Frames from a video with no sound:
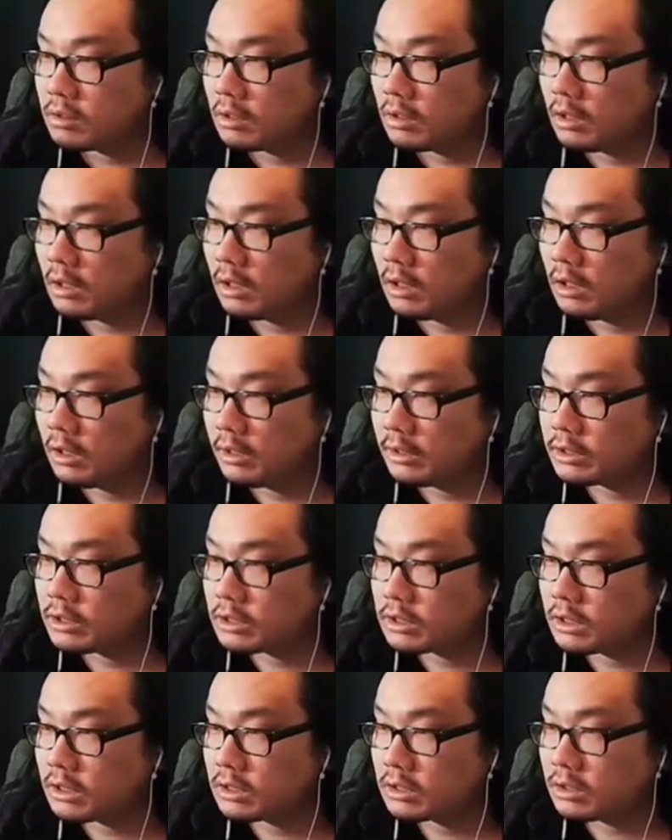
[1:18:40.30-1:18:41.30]
Uh, it
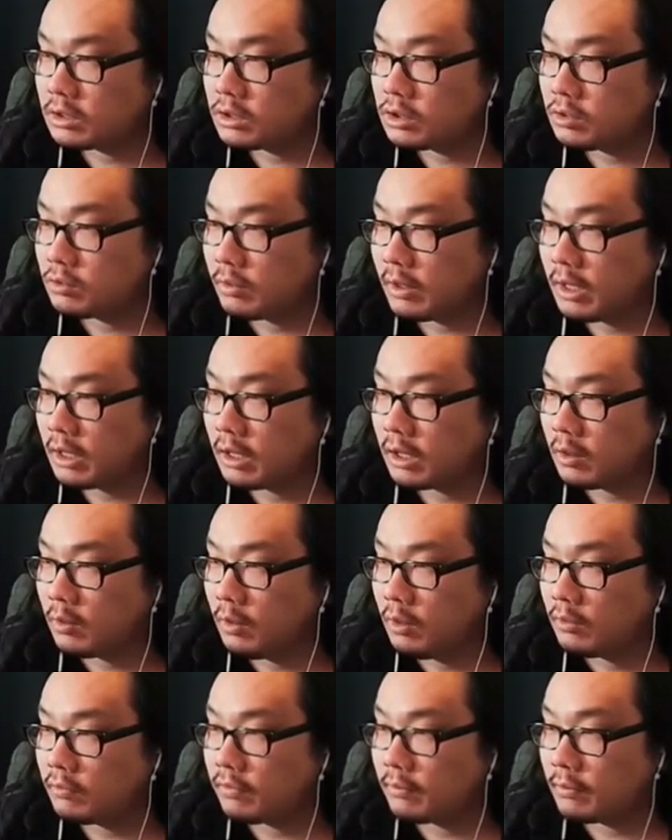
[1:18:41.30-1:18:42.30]
just says, could you write a
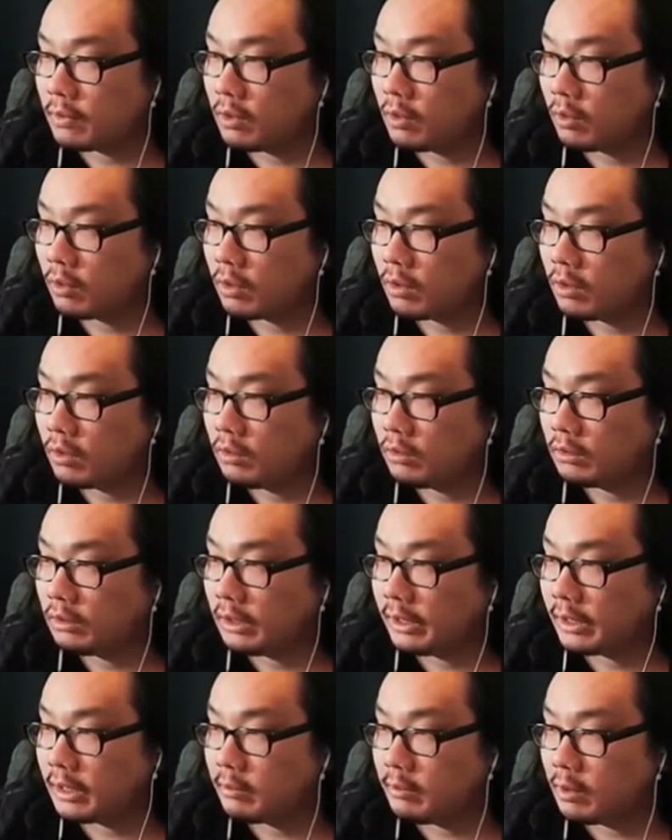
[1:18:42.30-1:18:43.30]
quote from Goro,
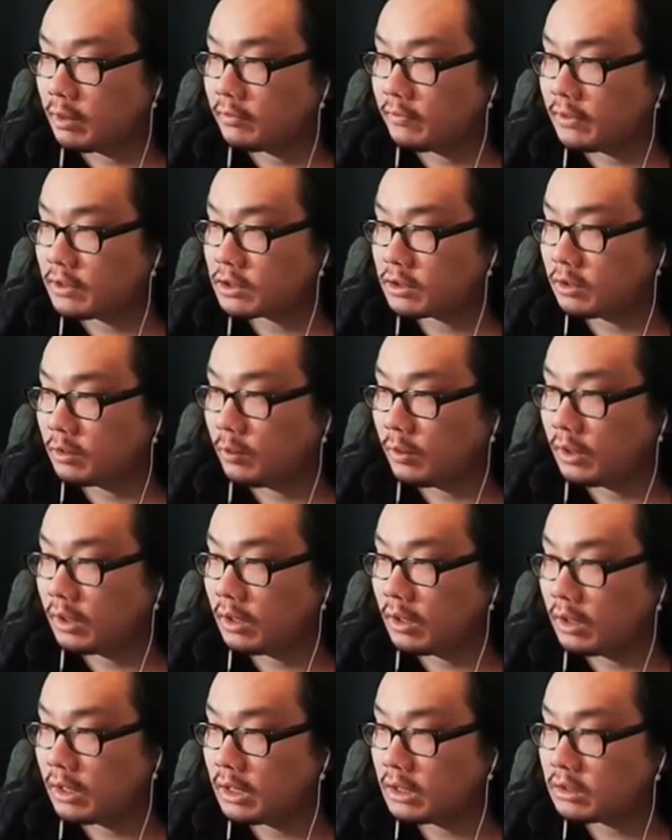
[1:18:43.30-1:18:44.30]
like a motivational one,
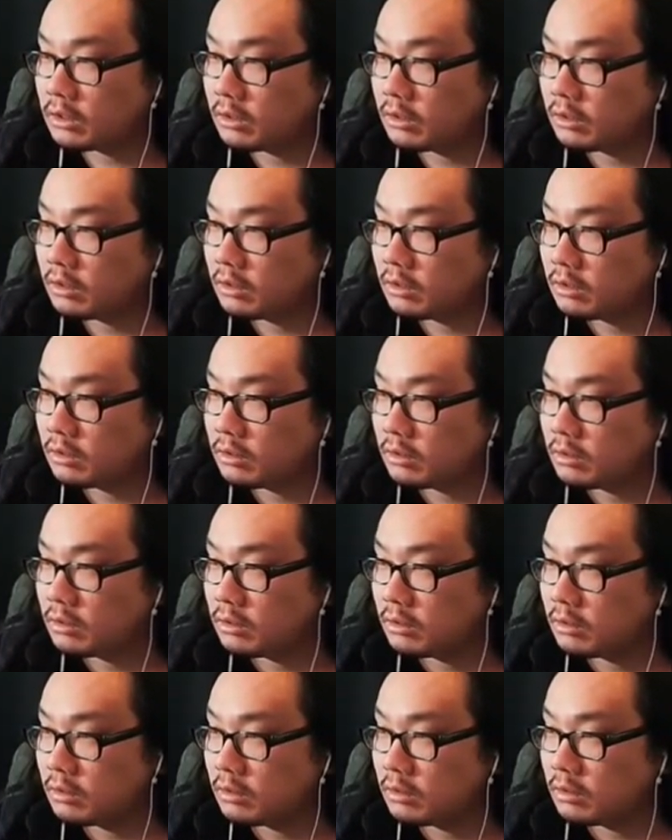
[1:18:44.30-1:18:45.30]
on it?
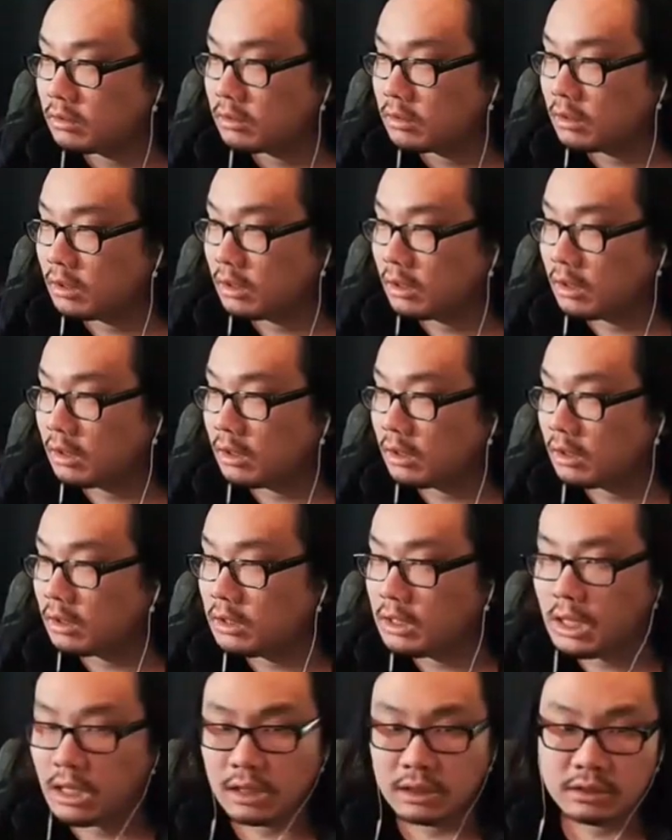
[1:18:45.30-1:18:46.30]
Uh,
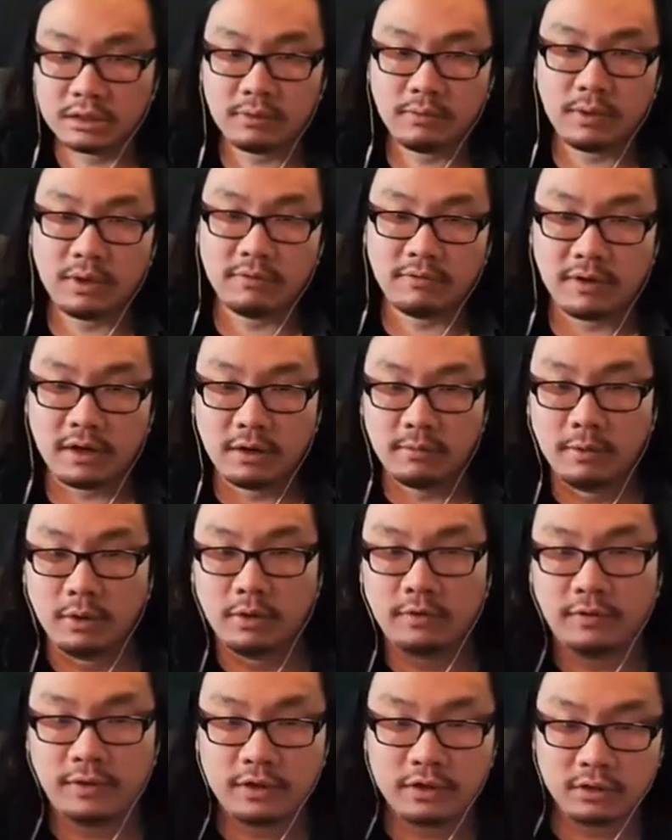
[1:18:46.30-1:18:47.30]
yeah, let's see if we can find a
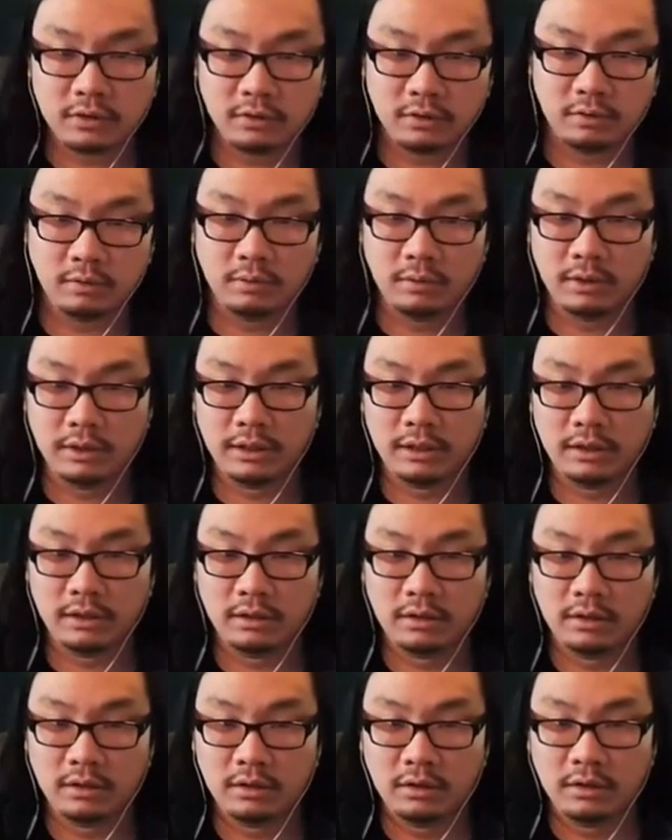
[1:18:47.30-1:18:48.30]
motivational one.
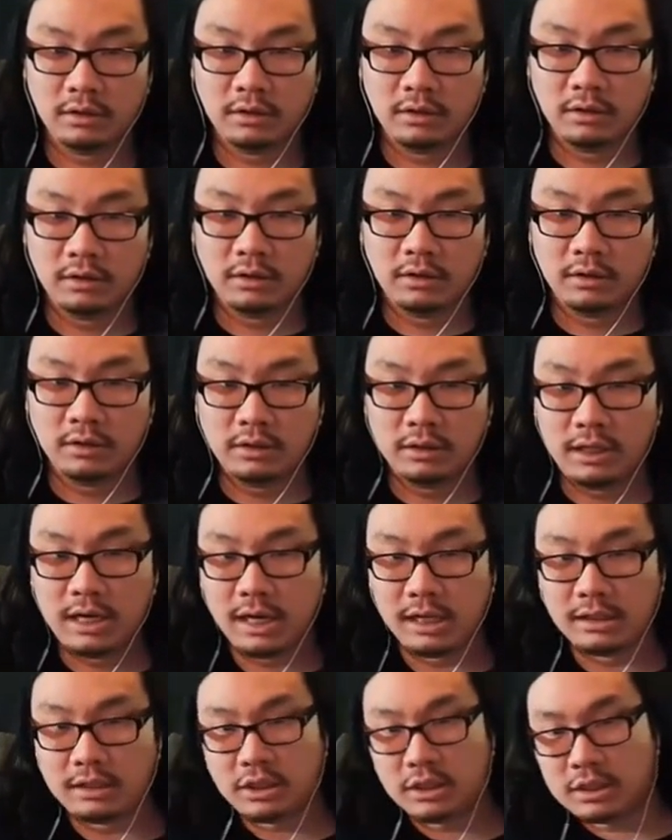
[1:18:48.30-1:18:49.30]

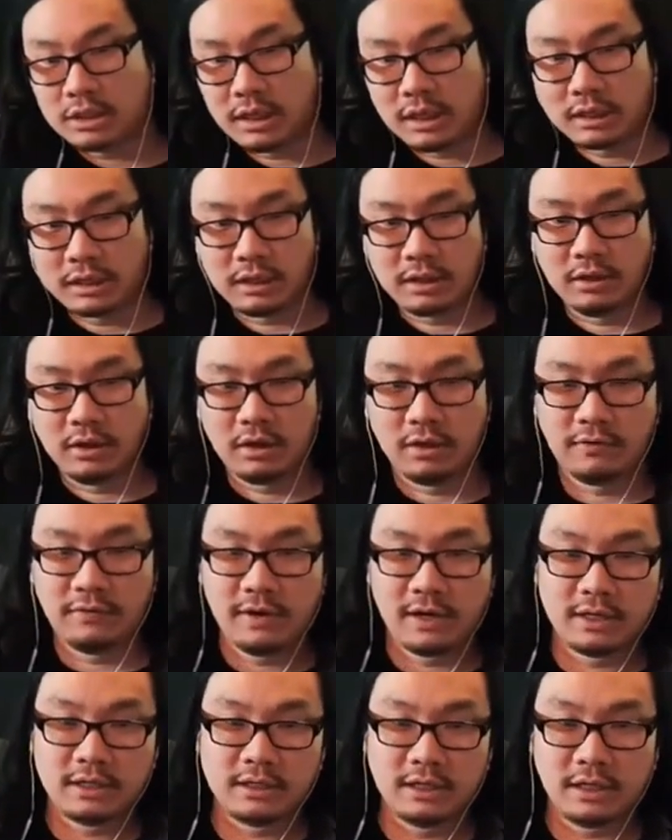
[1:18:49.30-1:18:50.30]
Yeah, just like the
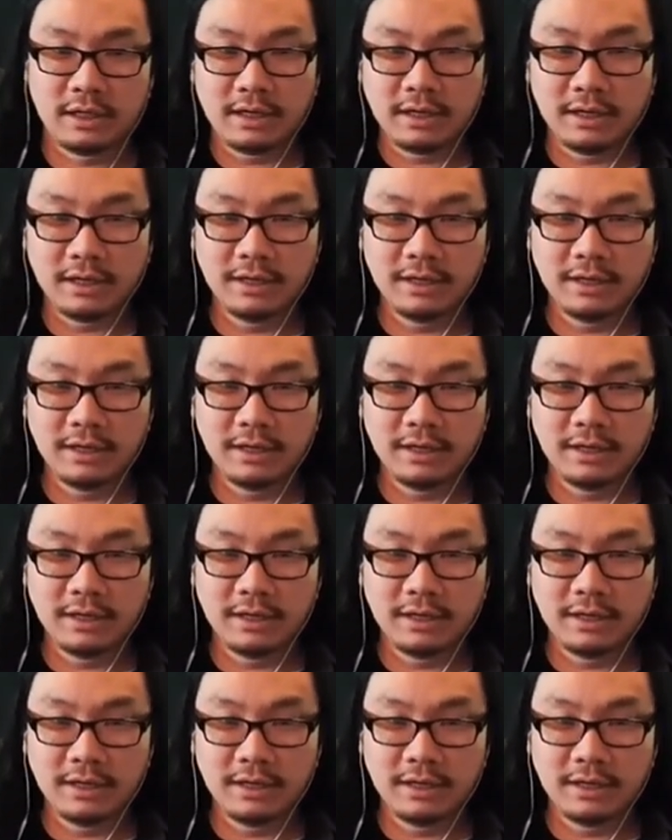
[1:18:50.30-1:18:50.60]
artifact set.